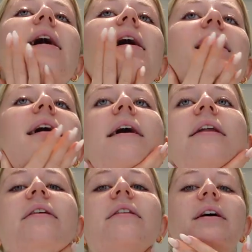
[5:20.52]

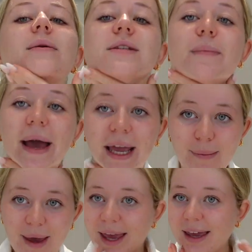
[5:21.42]
There was a
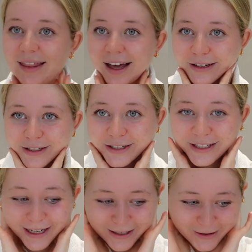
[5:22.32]
baby that
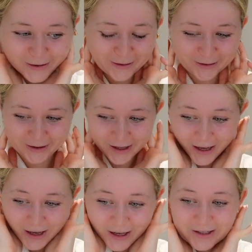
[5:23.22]
just did not
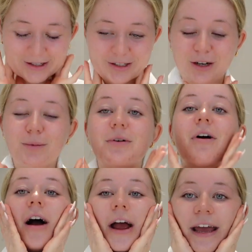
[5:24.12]
stop
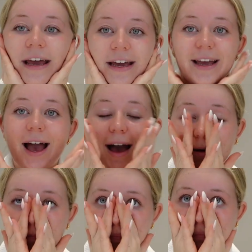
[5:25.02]
crying.
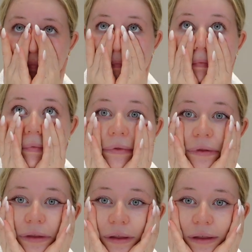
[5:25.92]
And
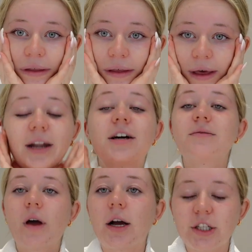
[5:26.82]

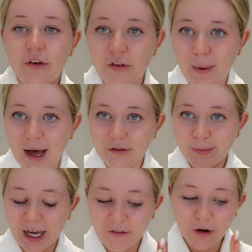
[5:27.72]
I don't feel bad for
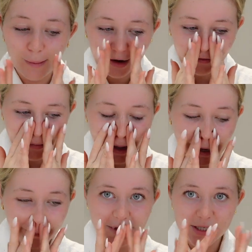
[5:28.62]
me, I feel bad for the
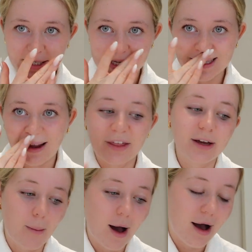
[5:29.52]
parents, because there's
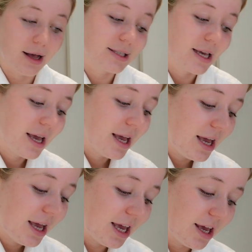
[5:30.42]
nothing worse
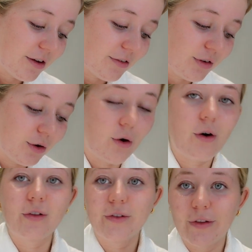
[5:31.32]
if you're
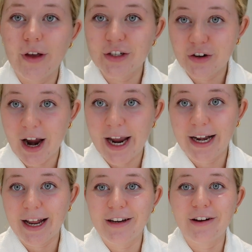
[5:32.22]
on a
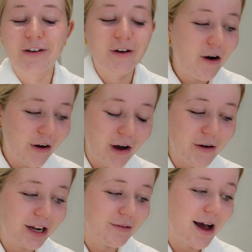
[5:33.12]
train and you know you can't go
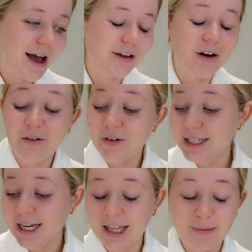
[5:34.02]
anywhere, you can't really
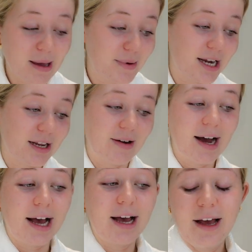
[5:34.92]
take the baby
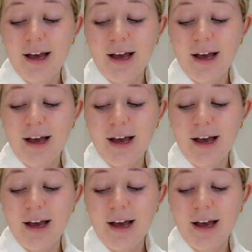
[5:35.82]
anywhere.